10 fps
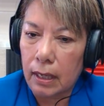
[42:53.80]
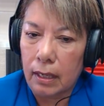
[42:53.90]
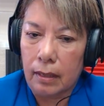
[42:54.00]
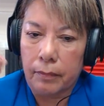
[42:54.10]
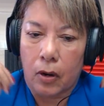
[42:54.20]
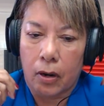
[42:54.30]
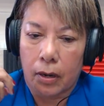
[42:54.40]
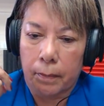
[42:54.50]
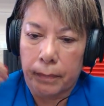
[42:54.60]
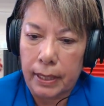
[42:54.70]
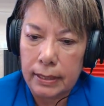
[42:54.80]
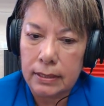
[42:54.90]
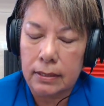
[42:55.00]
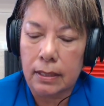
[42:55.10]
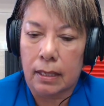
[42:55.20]
um, our
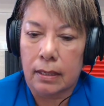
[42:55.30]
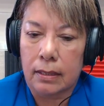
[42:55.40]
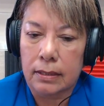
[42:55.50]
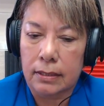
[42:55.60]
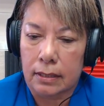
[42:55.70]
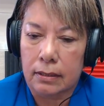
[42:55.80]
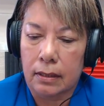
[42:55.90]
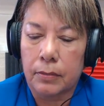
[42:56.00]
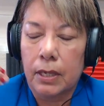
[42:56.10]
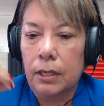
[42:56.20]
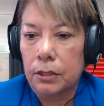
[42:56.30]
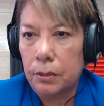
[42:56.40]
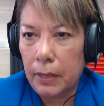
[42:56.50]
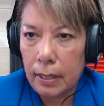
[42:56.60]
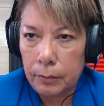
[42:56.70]
bus uh, system to
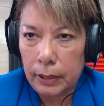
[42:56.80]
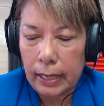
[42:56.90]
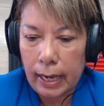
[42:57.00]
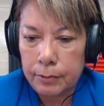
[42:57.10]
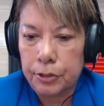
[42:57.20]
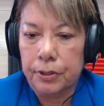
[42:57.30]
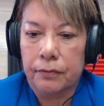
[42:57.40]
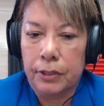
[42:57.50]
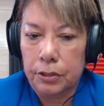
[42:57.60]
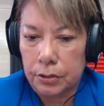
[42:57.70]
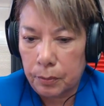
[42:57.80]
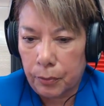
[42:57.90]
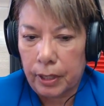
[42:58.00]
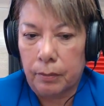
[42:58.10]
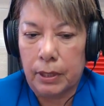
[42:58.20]
be able to capture individuals and
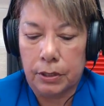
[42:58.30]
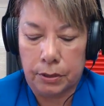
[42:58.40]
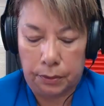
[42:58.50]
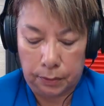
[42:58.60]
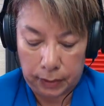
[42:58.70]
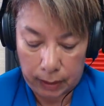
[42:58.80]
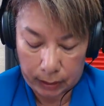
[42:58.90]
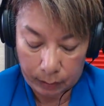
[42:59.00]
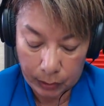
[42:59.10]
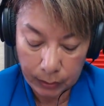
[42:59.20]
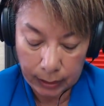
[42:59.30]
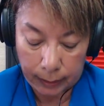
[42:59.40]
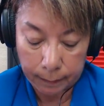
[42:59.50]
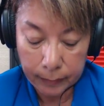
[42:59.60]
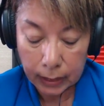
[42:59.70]
bring them into the
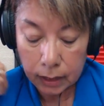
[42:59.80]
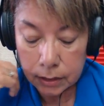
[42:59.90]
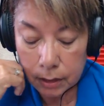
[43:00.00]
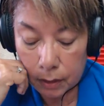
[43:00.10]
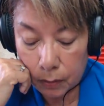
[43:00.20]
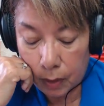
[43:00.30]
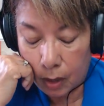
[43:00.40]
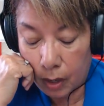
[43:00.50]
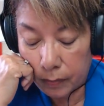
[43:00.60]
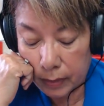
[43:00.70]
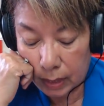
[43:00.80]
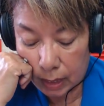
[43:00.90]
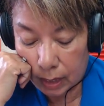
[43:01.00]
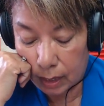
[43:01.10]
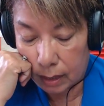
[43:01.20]
community. So on
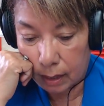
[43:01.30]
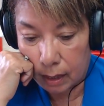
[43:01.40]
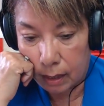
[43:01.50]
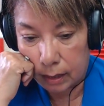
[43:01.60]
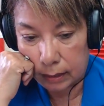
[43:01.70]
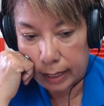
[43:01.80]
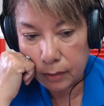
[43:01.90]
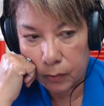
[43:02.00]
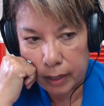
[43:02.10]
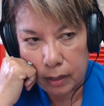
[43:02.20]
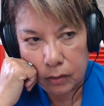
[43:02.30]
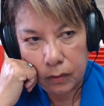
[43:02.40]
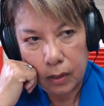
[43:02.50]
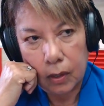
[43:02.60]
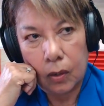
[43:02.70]
the uh, light rail,
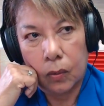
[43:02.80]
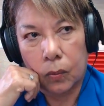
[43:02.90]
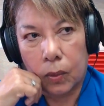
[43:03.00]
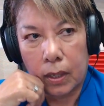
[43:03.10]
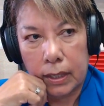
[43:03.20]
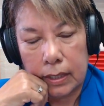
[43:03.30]
what